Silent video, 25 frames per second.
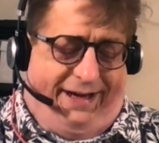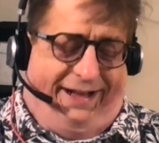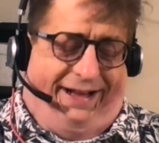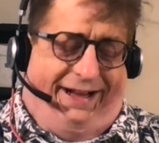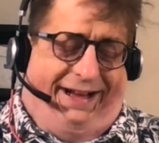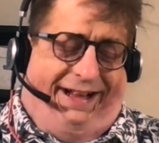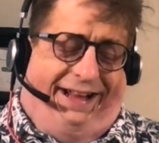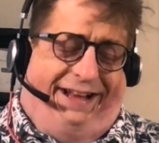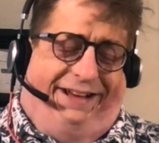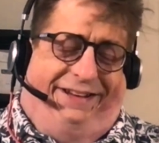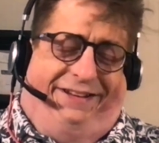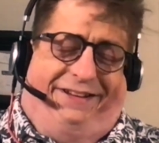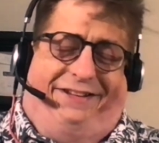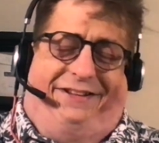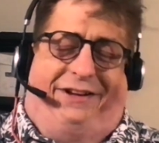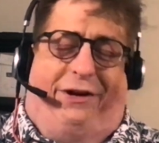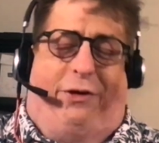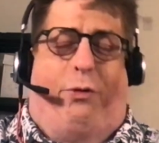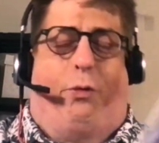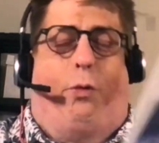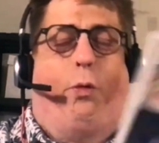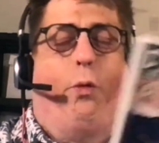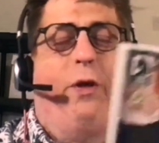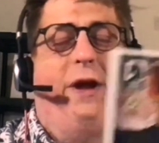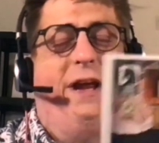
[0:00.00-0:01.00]
this is
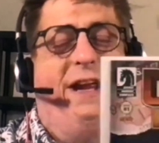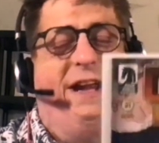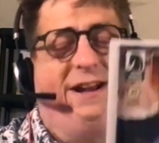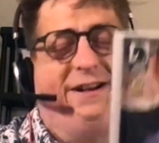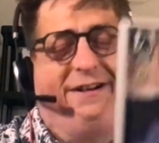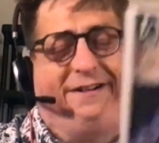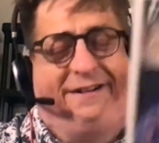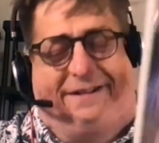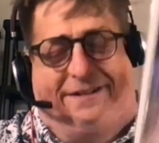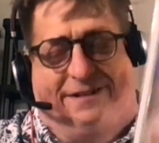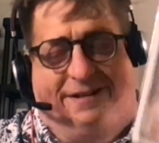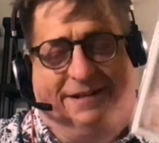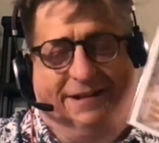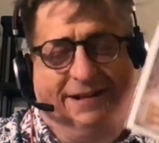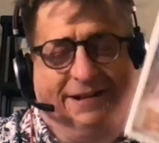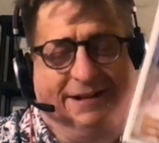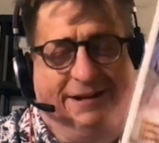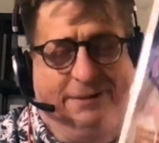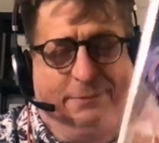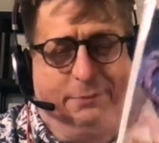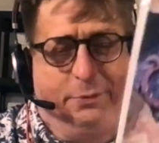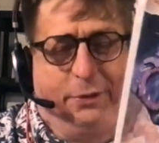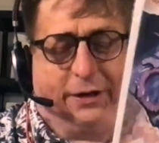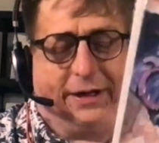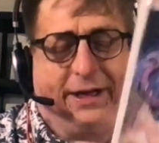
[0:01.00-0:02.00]
a weird
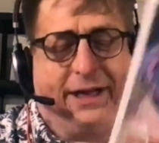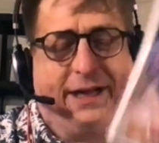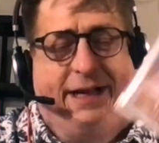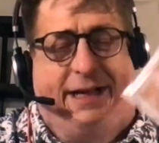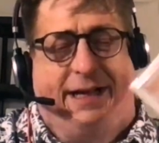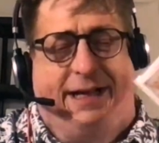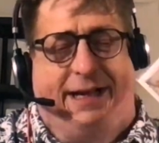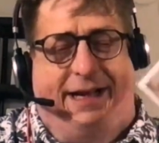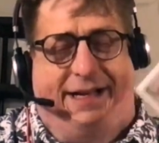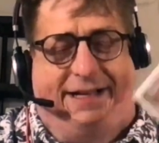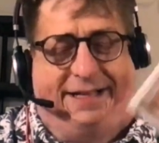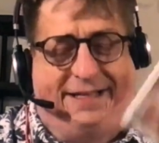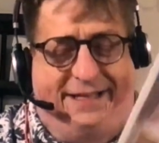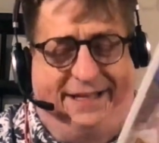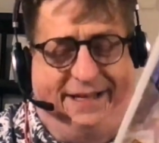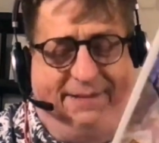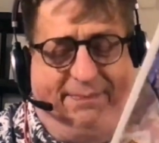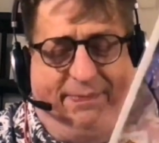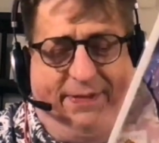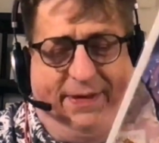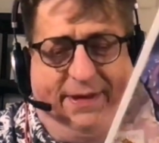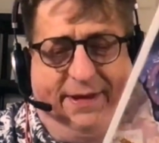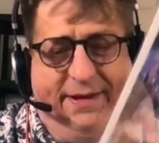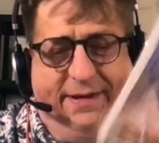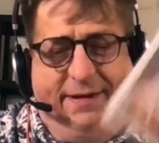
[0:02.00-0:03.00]
book. It's the
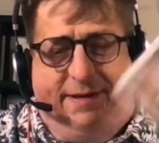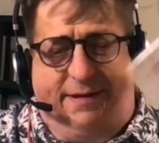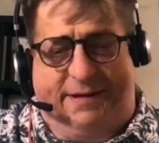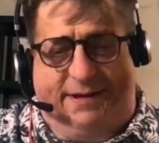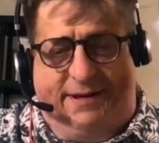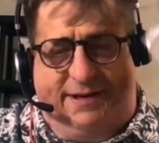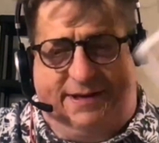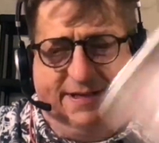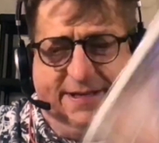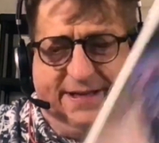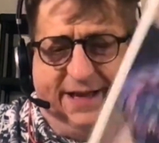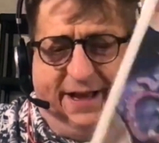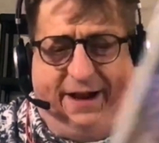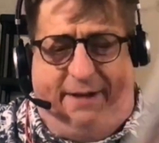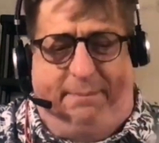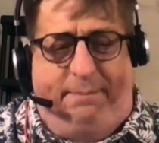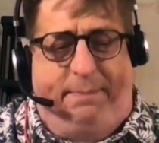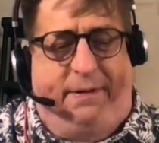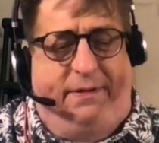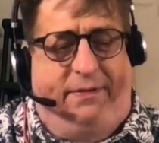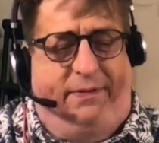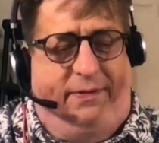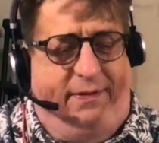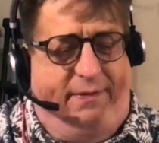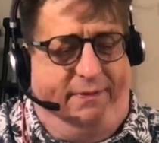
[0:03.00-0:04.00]
setup
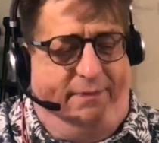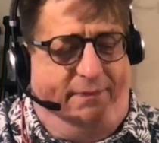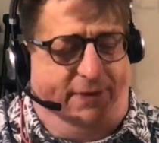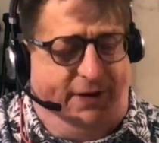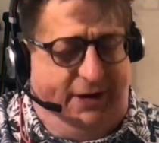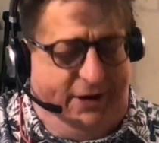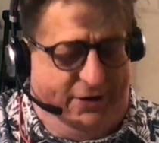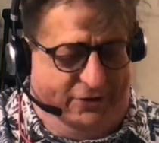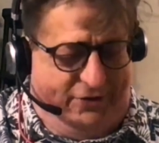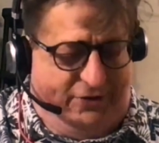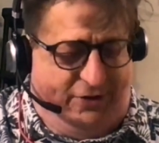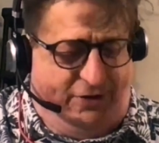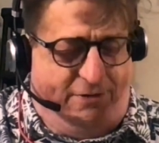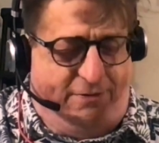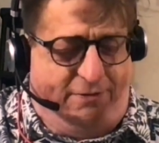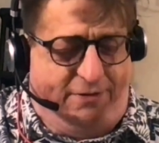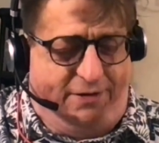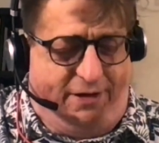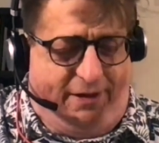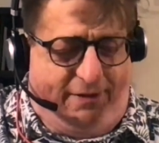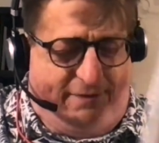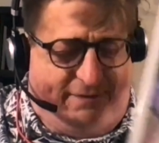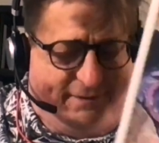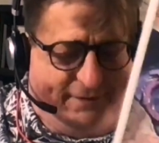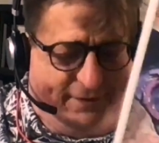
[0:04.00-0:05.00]
issue to
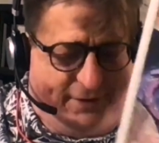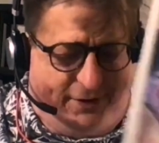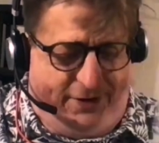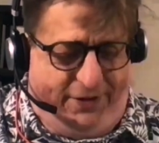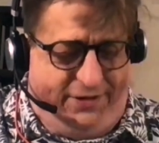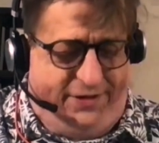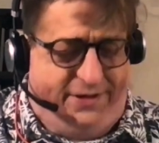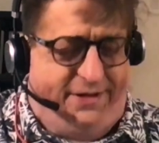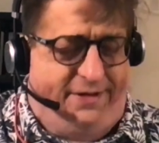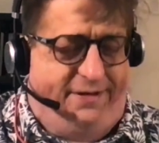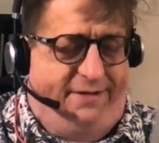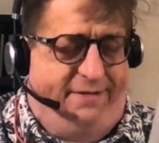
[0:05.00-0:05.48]
the first.